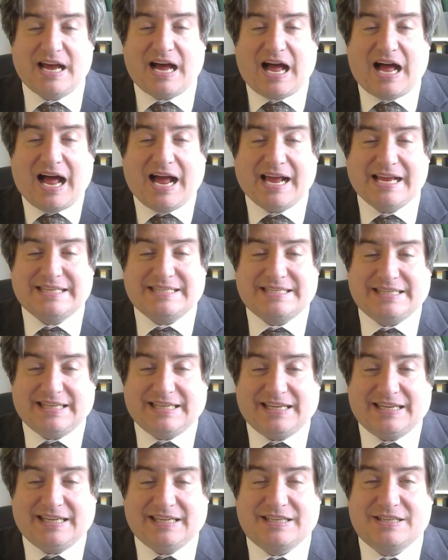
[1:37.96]

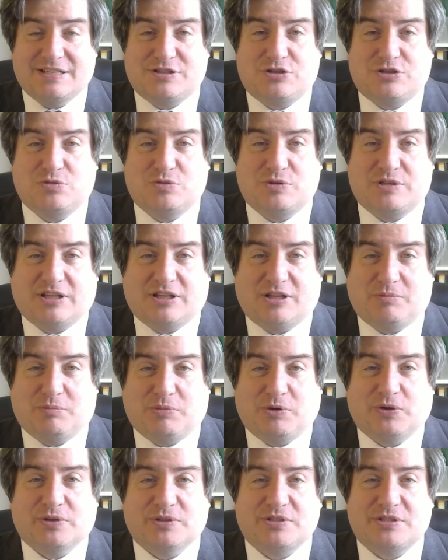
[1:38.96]
Icy is two
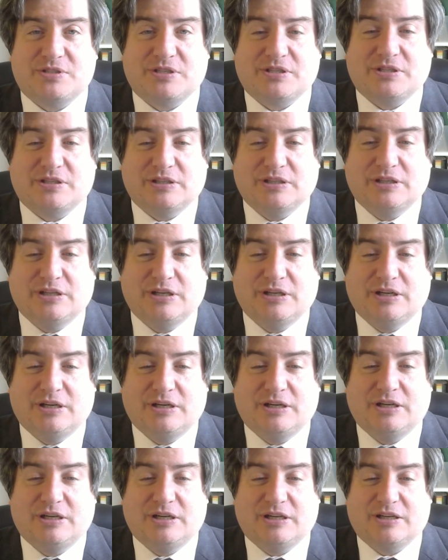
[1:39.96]
syllables.
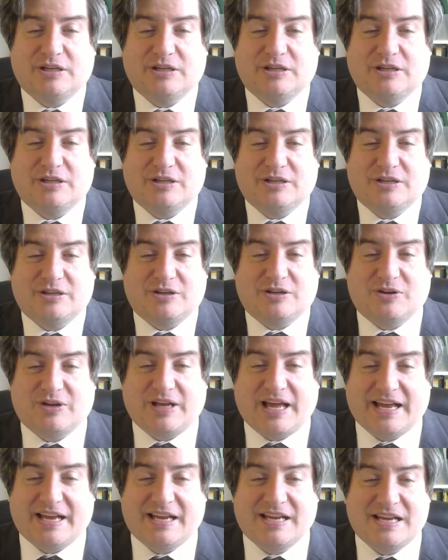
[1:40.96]

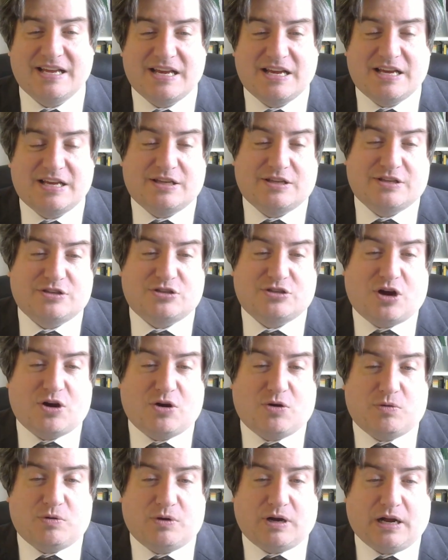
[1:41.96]
Okay?
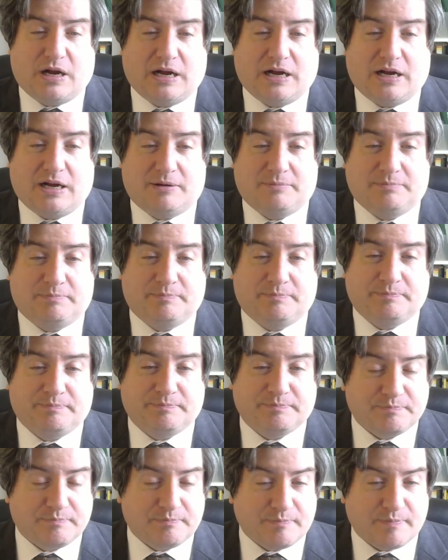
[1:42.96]
So, um,
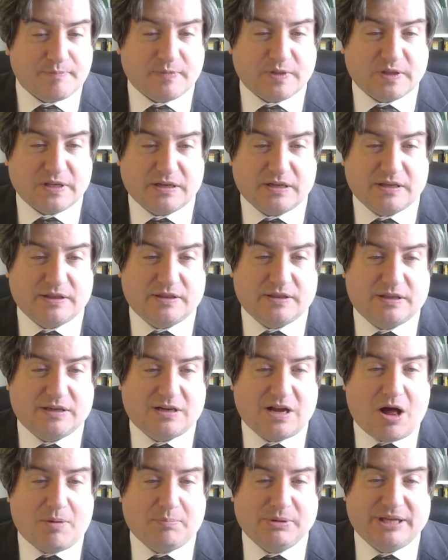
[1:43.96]
the
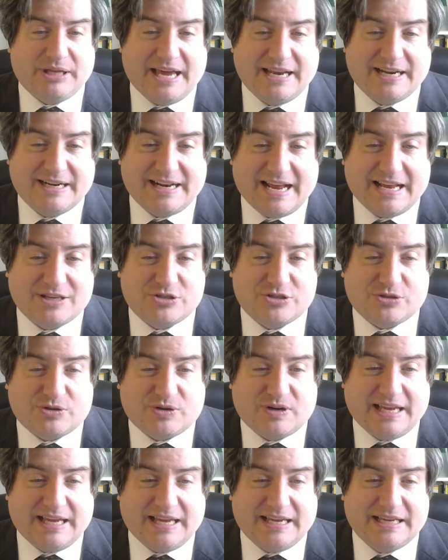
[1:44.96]
complicated
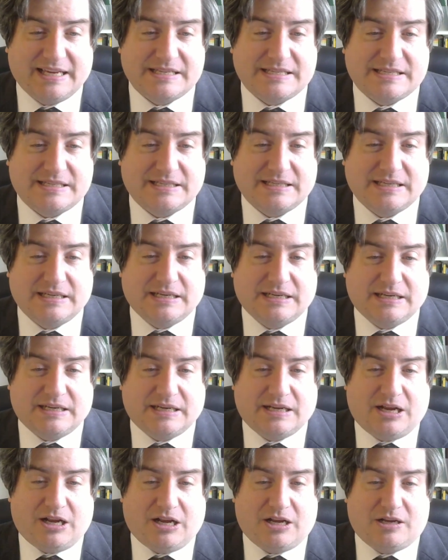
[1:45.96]
answer is
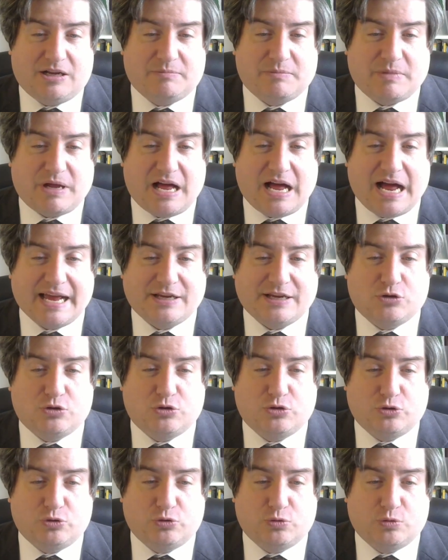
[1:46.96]
um, a
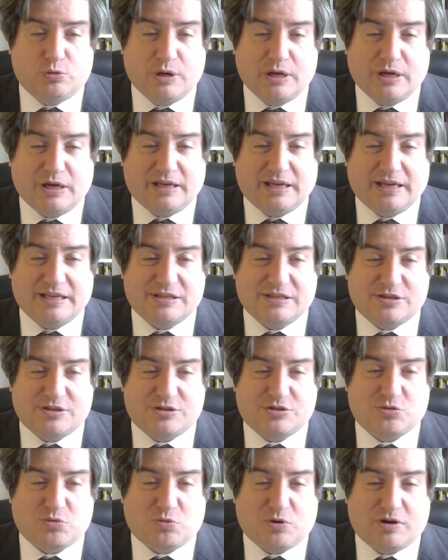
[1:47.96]
haiku is a
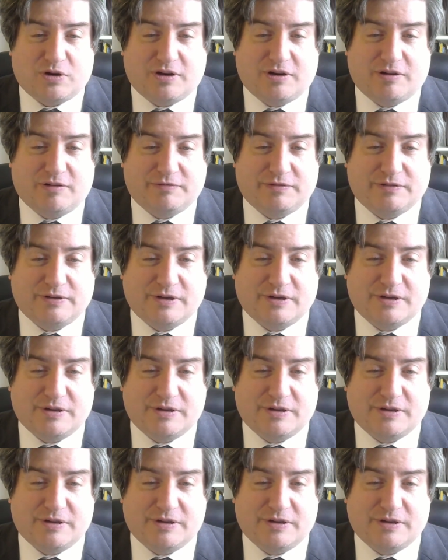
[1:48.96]
sort of